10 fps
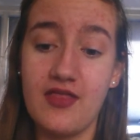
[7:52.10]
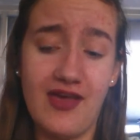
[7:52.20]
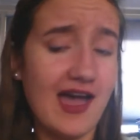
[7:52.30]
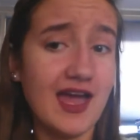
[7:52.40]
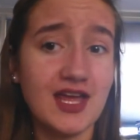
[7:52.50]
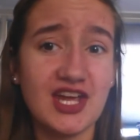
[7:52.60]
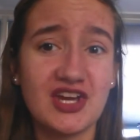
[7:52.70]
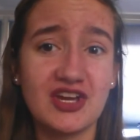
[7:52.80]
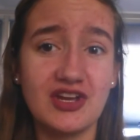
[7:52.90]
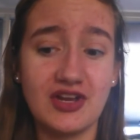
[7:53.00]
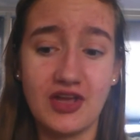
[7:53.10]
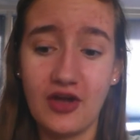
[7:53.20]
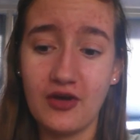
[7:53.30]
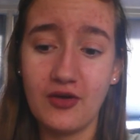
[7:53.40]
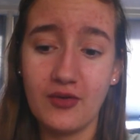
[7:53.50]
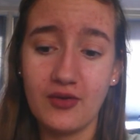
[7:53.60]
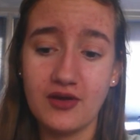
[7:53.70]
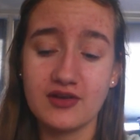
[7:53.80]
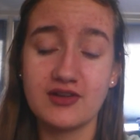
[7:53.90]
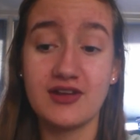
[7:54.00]
That
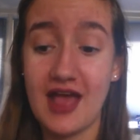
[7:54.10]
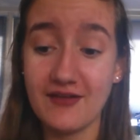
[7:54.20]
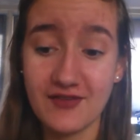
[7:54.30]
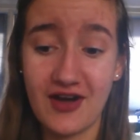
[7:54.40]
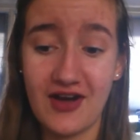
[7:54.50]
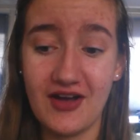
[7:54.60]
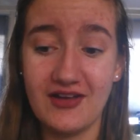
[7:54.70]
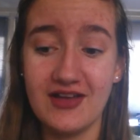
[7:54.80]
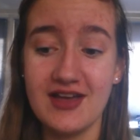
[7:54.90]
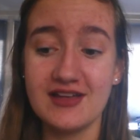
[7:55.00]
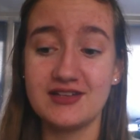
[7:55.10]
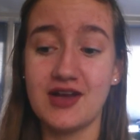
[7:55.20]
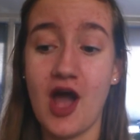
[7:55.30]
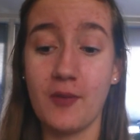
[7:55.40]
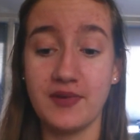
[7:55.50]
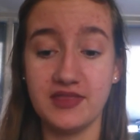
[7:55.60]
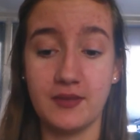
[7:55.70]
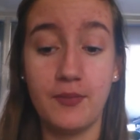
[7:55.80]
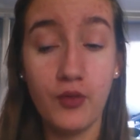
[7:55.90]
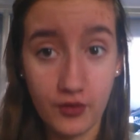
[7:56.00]
could have gone to helping
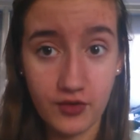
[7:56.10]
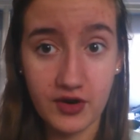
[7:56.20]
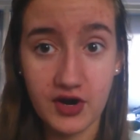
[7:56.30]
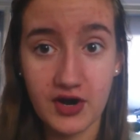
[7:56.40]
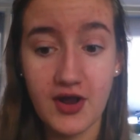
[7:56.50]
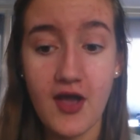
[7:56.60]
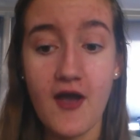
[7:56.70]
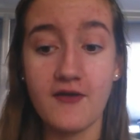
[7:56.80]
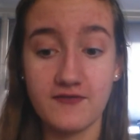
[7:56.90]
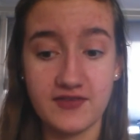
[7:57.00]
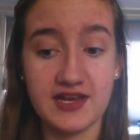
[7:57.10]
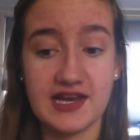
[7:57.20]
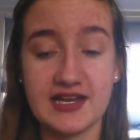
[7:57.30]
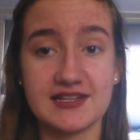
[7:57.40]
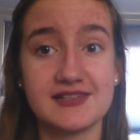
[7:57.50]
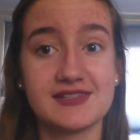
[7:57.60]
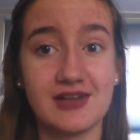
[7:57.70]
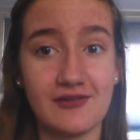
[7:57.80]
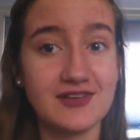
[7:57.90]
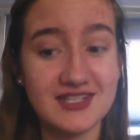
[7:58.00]
the poor, feeding
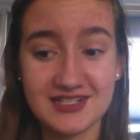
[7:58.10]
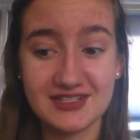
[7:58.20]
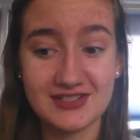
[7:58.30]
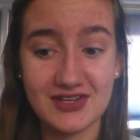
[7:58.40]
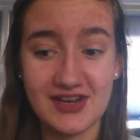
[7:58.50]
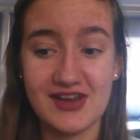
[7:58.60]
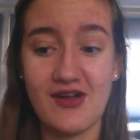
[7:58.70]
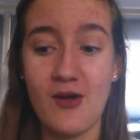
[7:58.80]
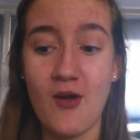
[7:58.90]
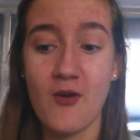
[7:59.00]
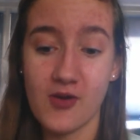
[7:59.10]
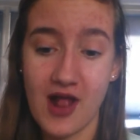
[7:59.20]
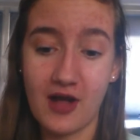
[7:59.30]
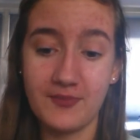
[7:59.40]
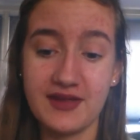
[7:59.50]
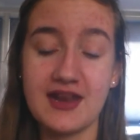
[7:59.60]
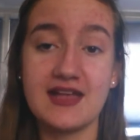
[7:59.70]
starving children, or helping